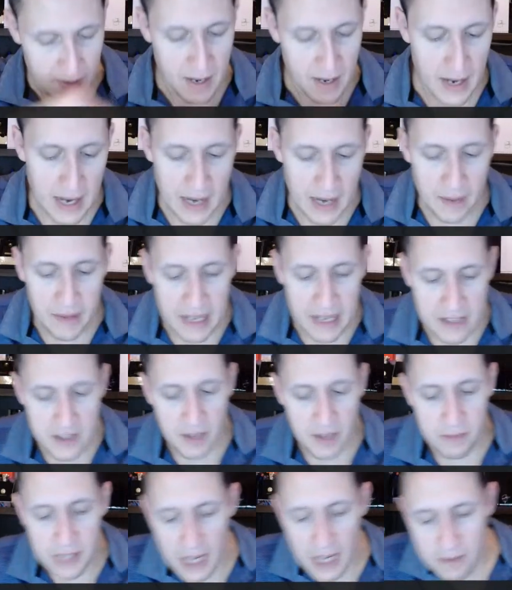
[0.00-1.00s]
Uh, and
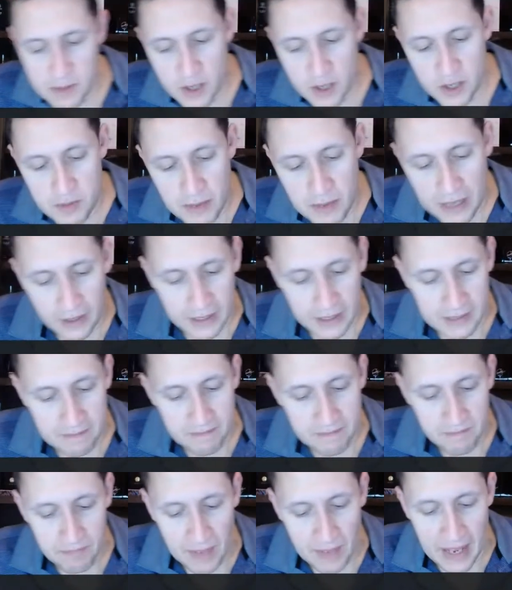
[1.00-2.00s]
sometimes you smell it
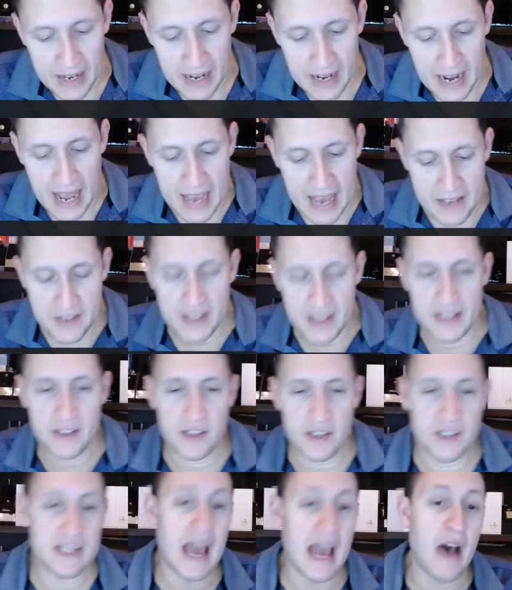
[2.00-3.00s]
and it has
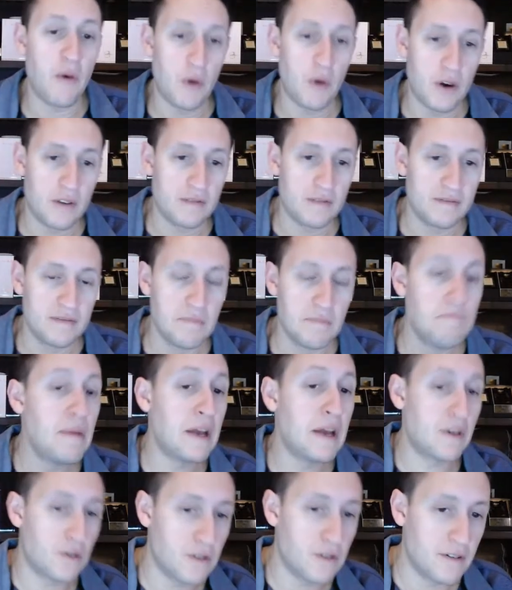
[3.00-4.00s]
this sour,
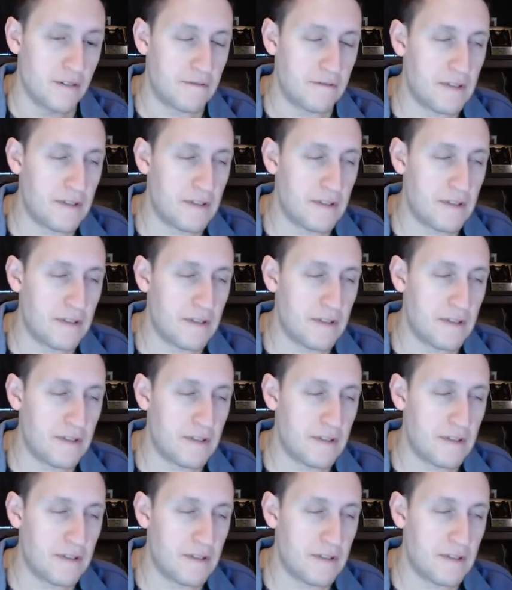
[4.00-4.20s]
bitter